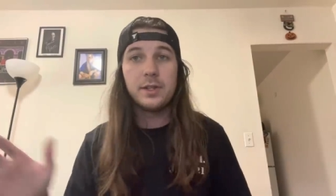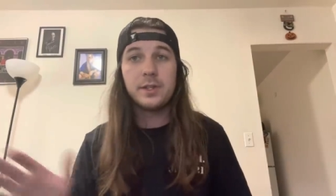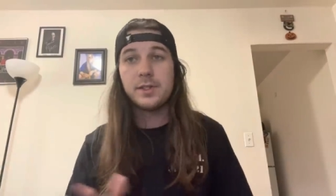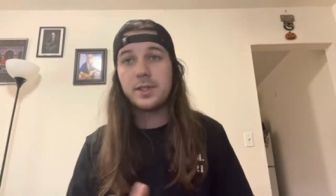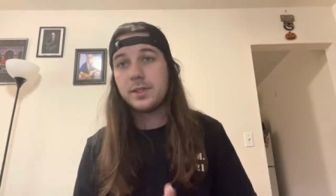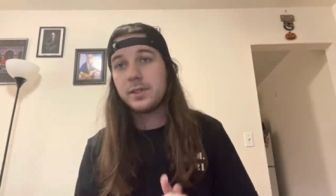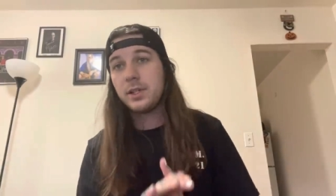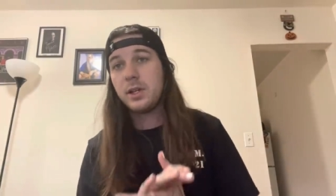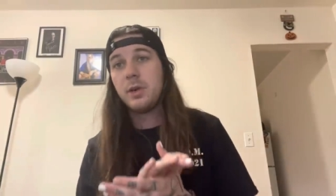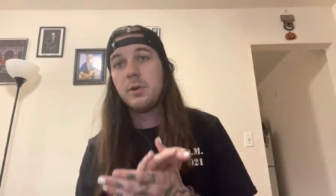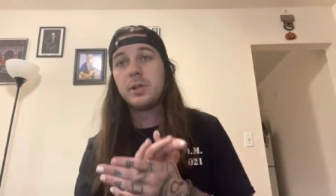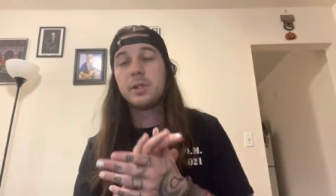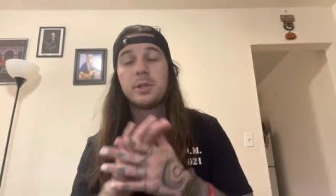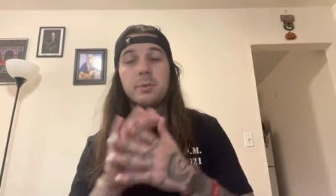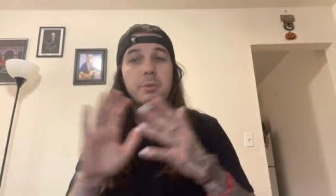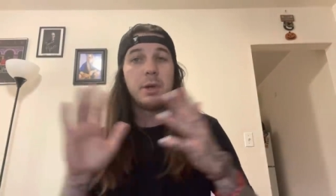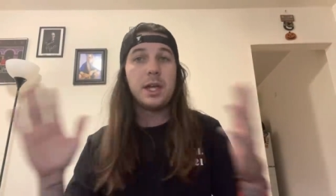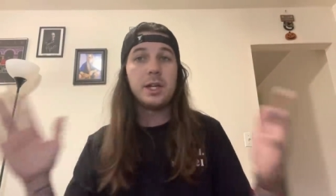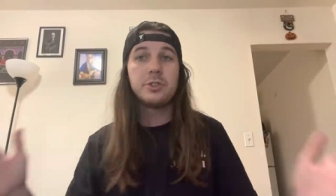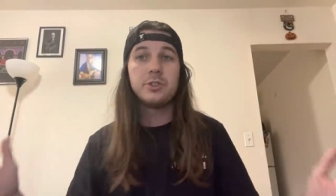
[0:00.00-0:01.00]
This isn't going
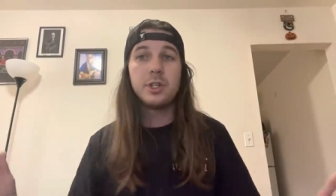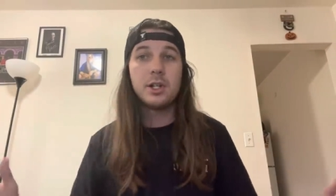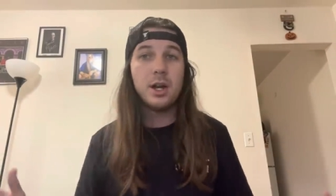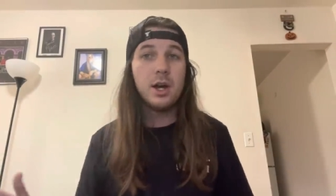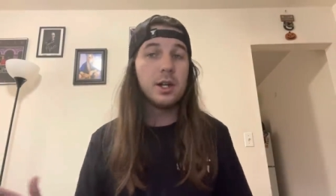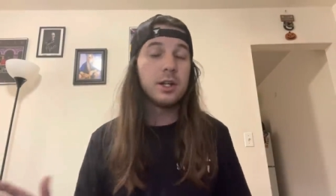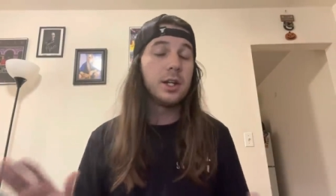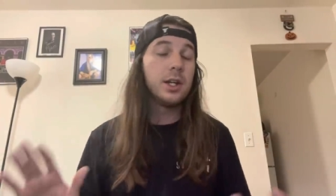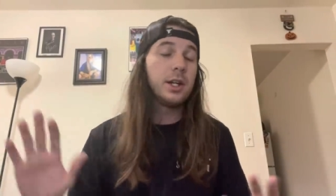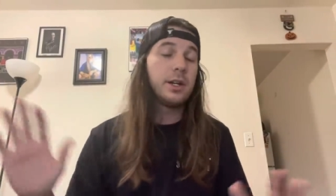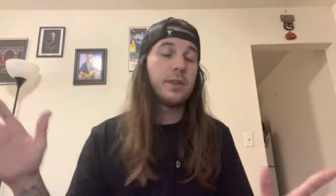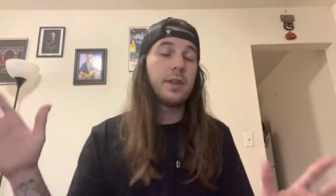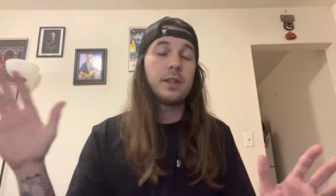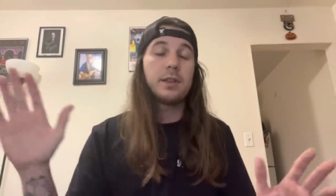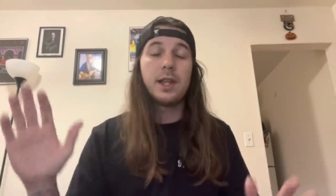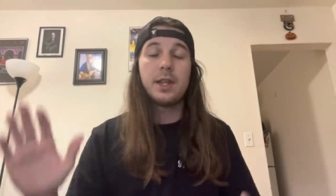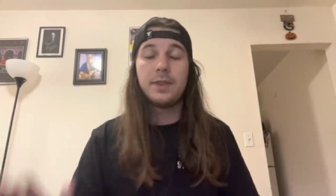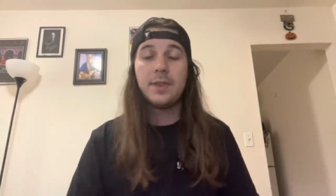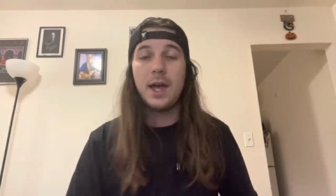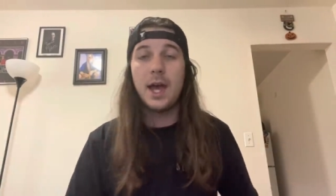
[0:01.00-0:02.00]
to Patreon or
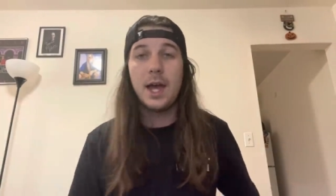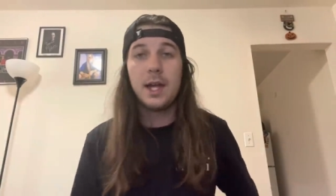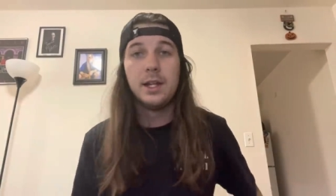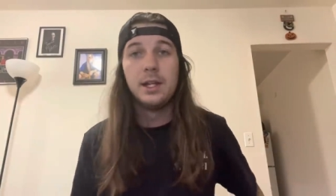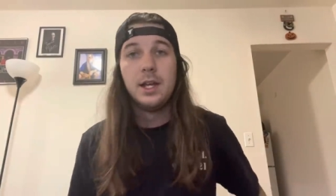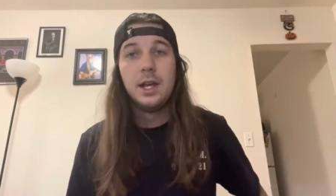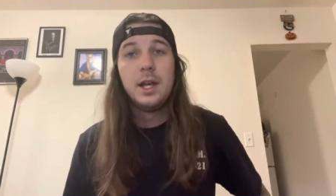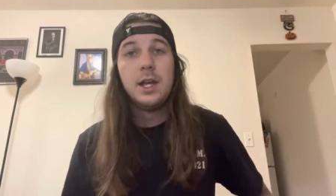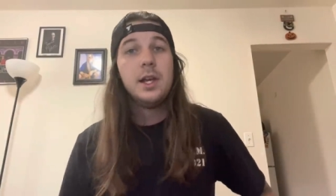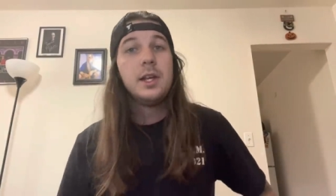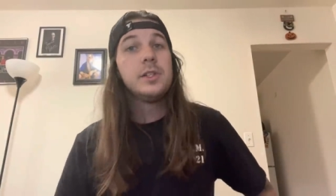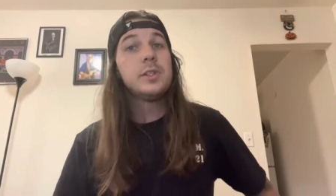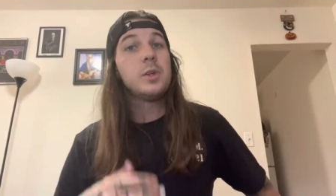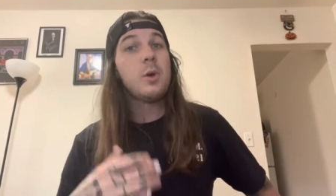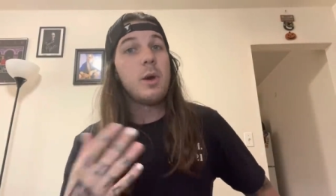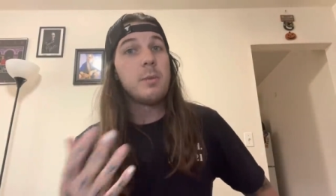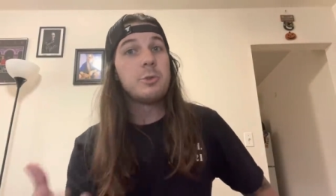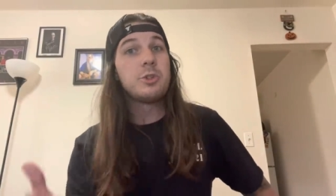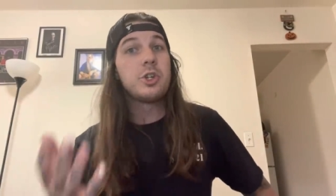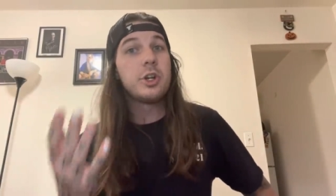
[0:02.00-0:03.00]
anything like that.
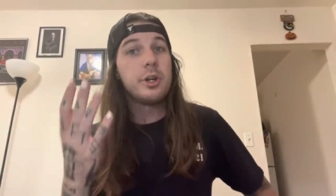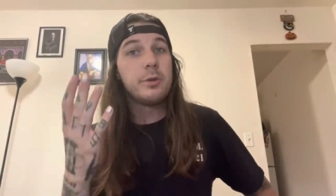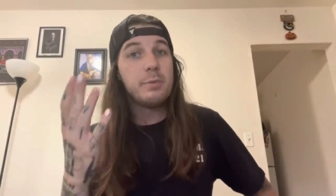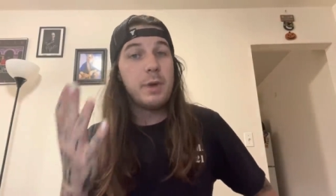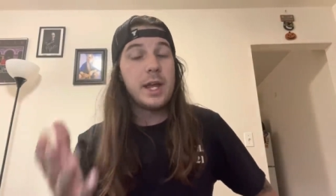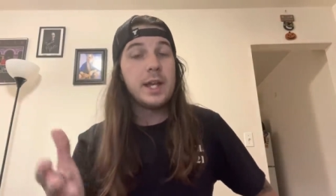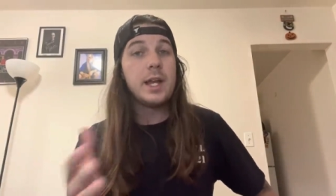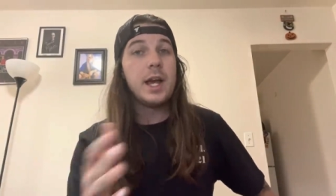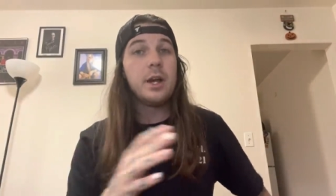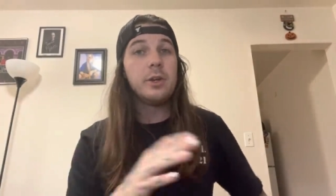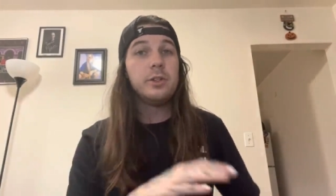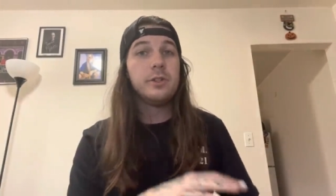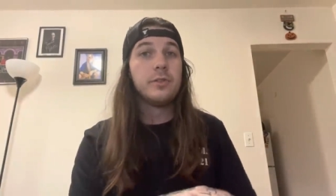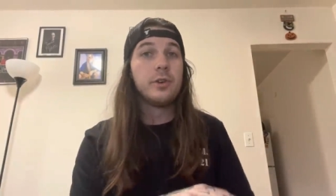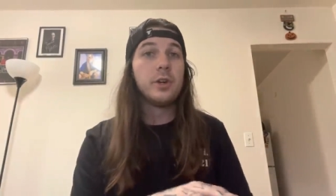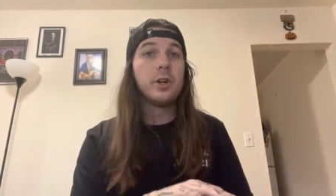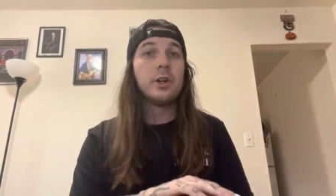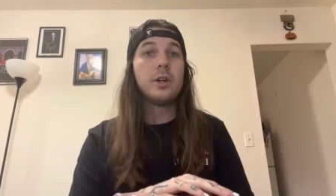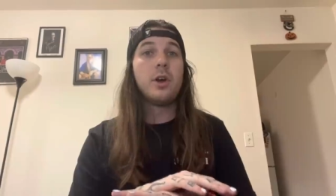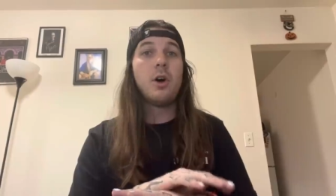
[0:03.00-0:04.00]
So I'm sure by now you've
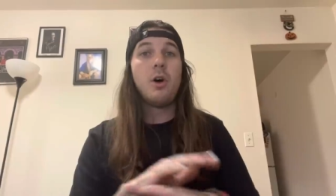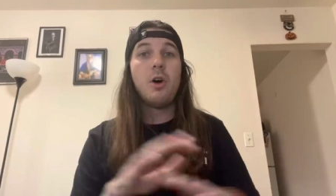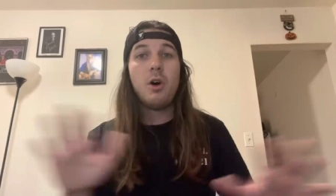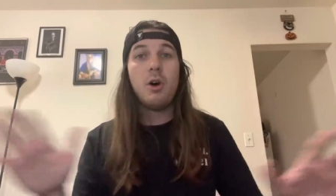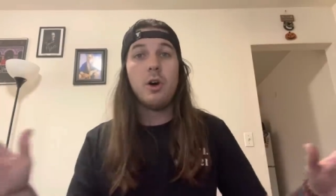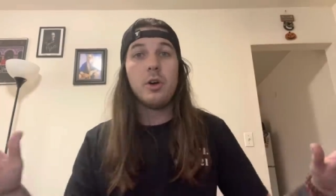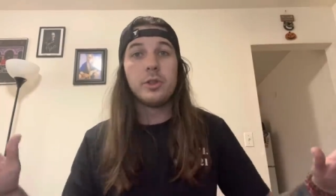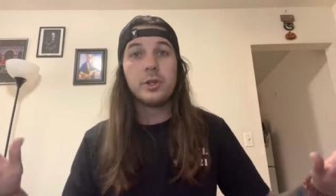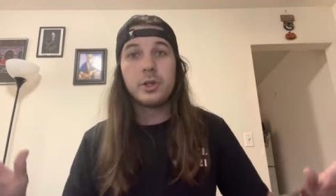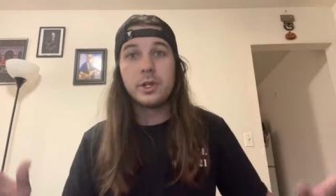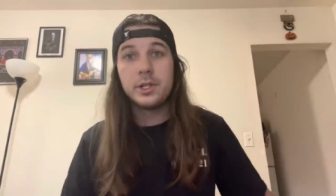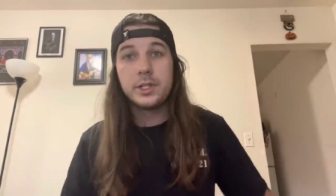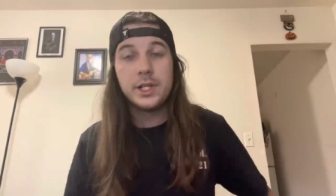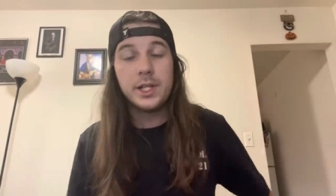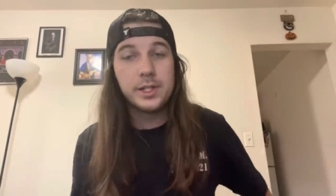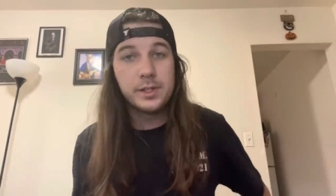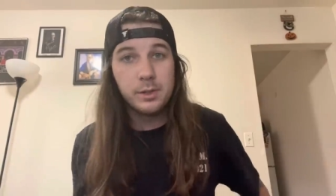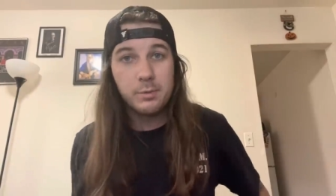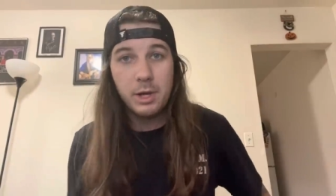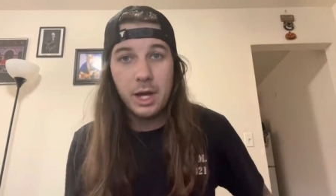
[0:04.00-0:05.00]
heard all the
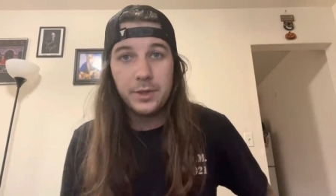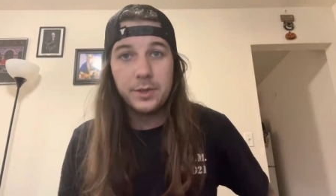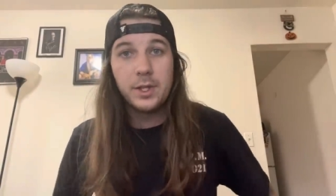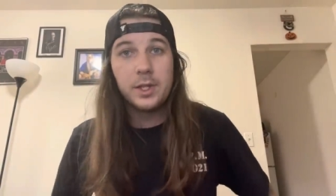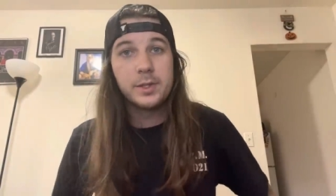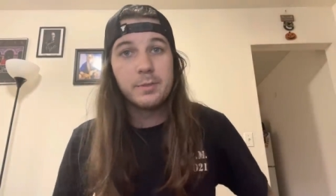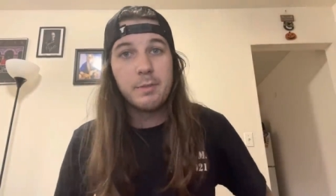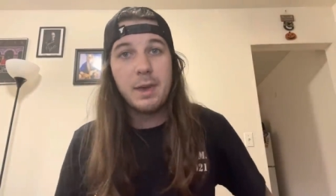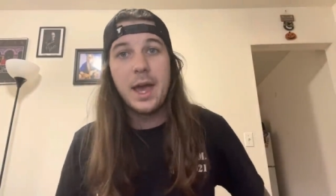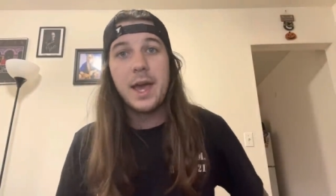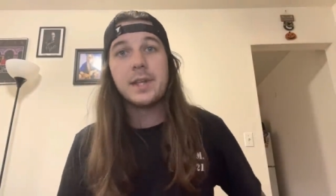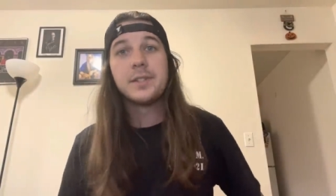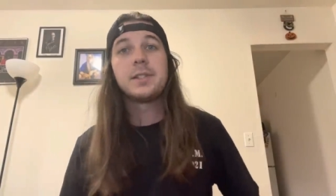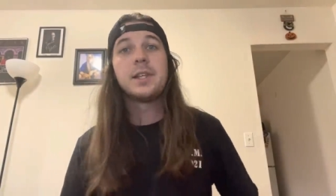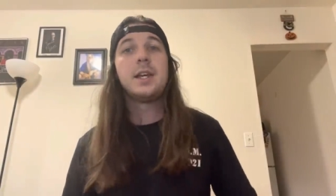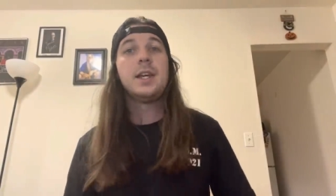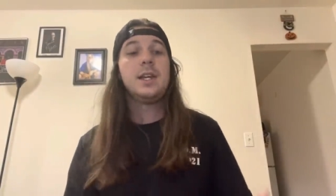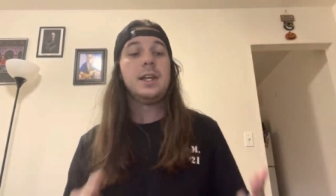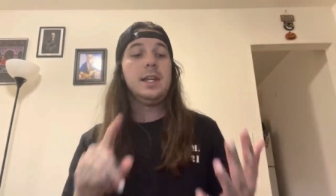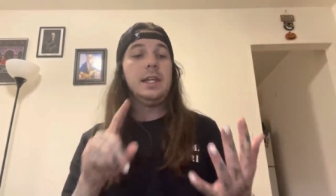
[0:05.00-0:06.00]
critiques about this
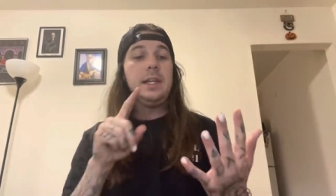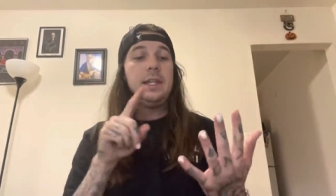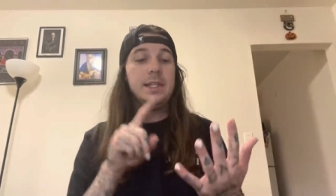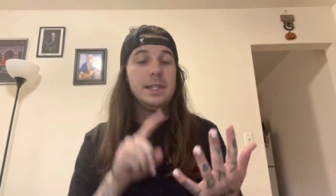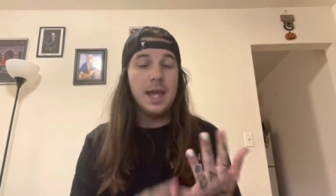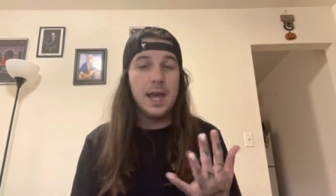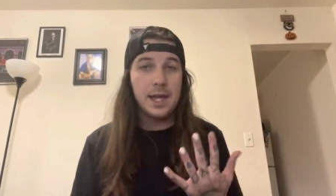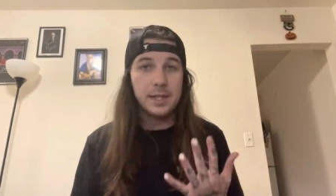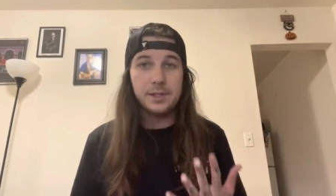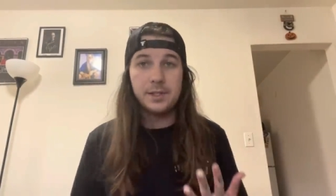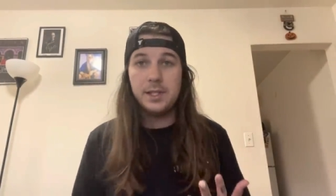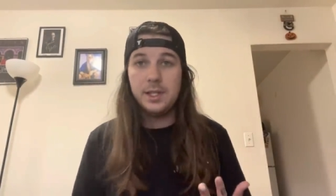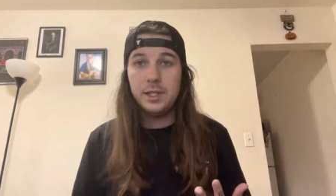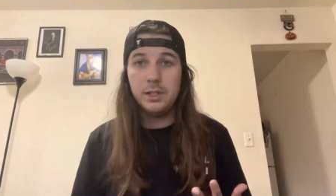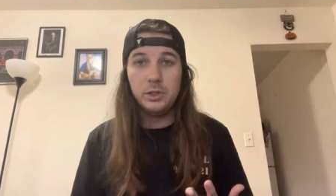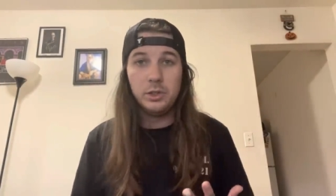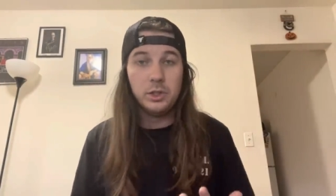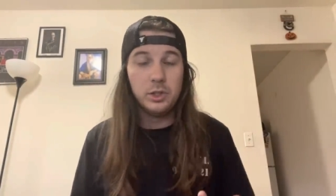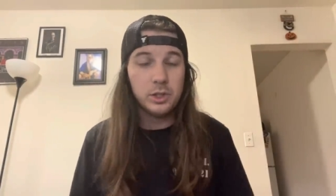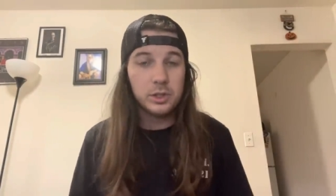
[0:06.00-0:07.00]
mask. Yes,
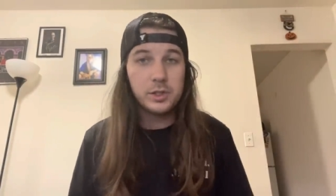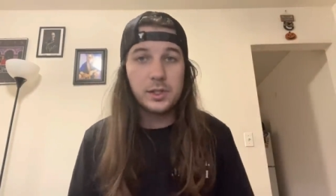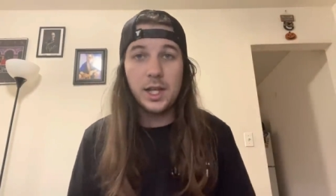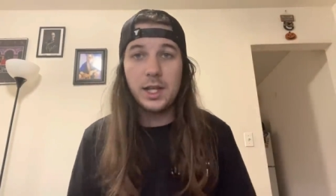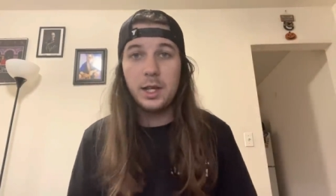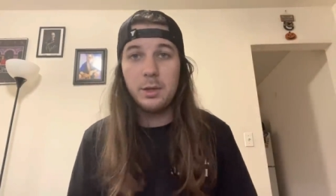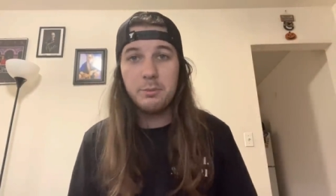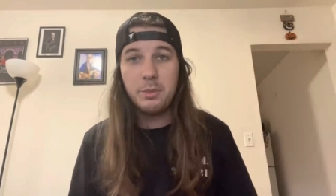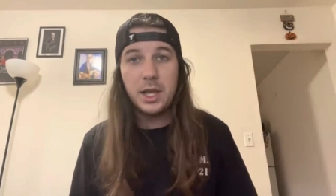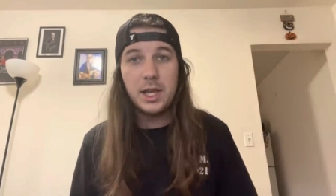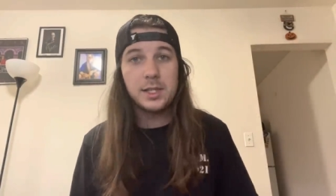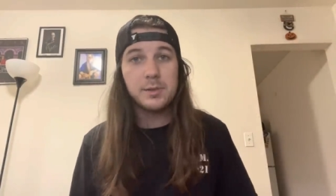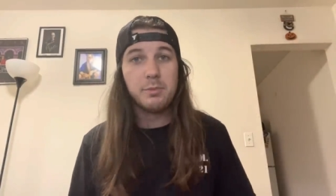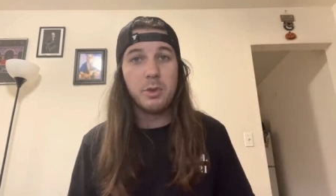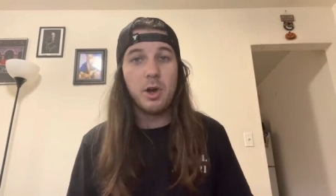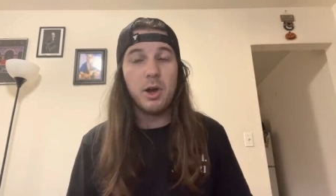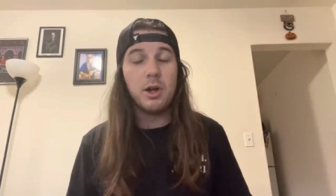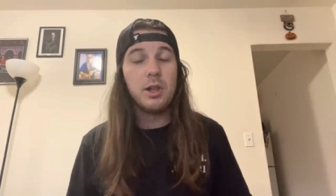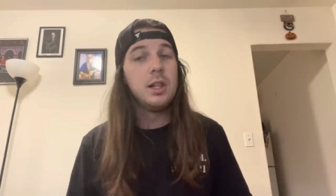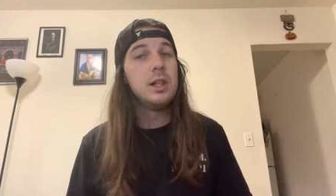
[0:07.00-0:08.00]
it looks like a
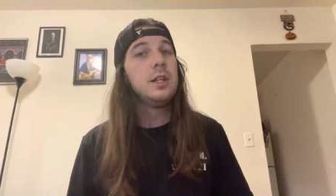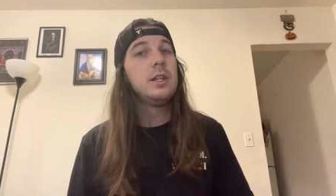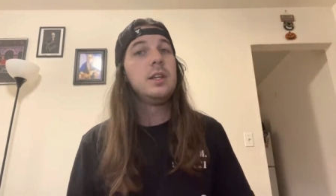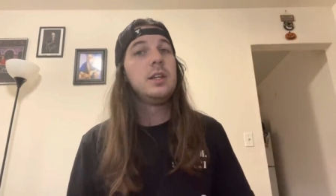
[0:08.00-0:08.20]
baseball.